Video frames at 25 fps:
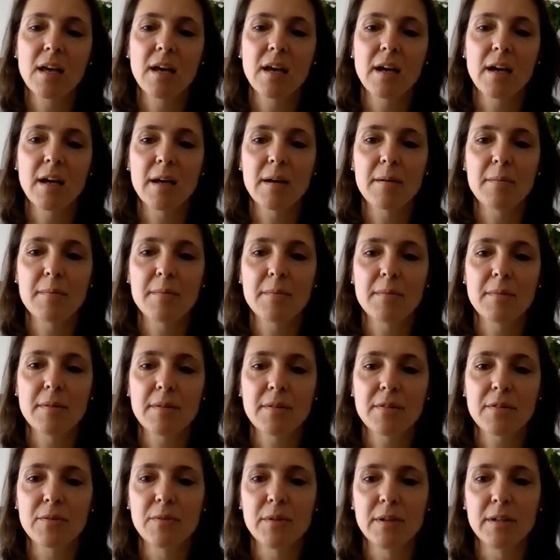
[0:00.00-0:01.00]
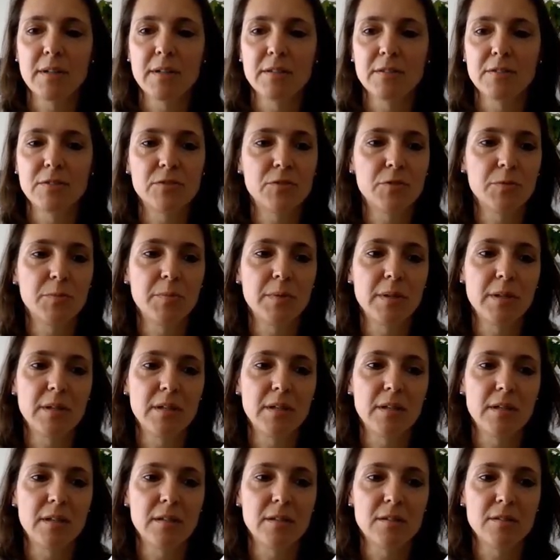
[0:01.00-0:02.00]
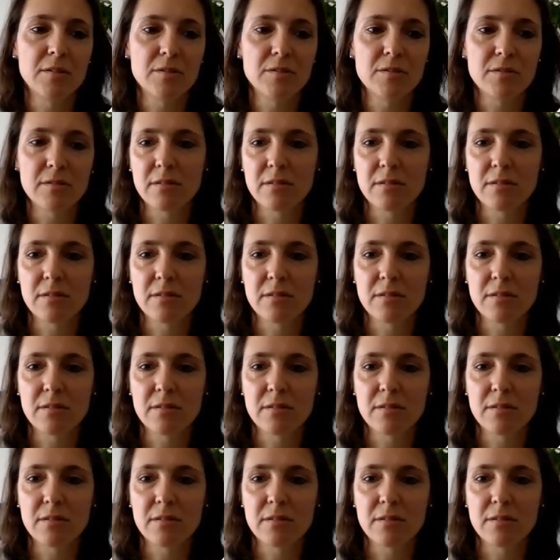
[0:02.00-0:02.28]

I am thrilled to be